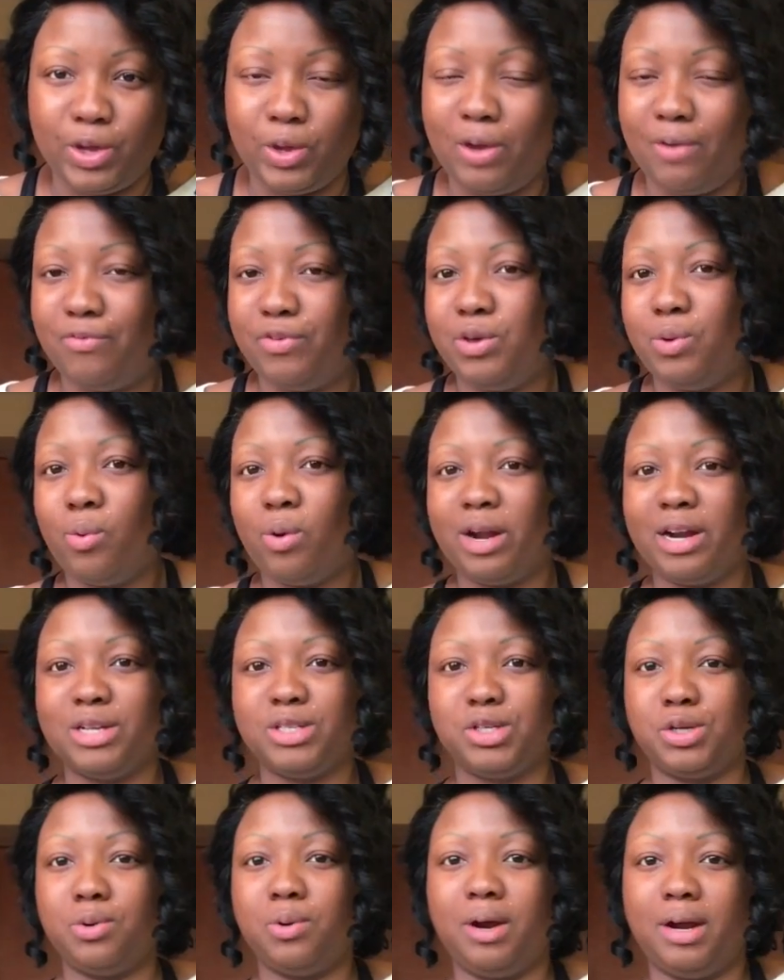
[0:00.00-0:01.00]
If you want to
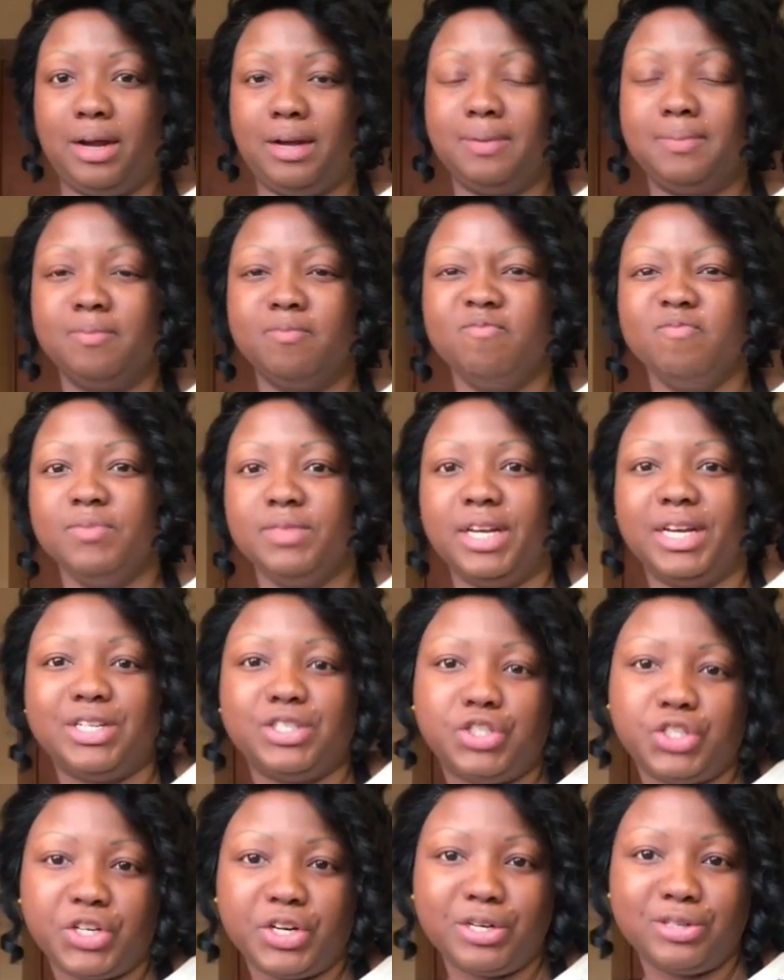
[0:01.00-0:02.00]
do a
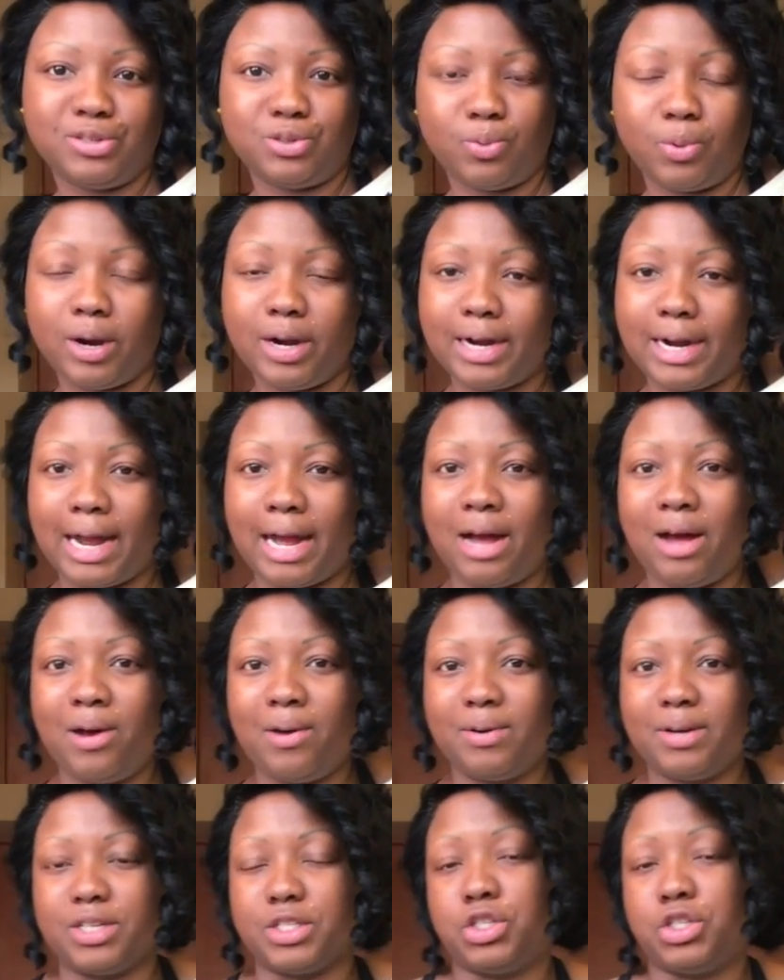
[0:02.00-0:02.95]
endurance workout,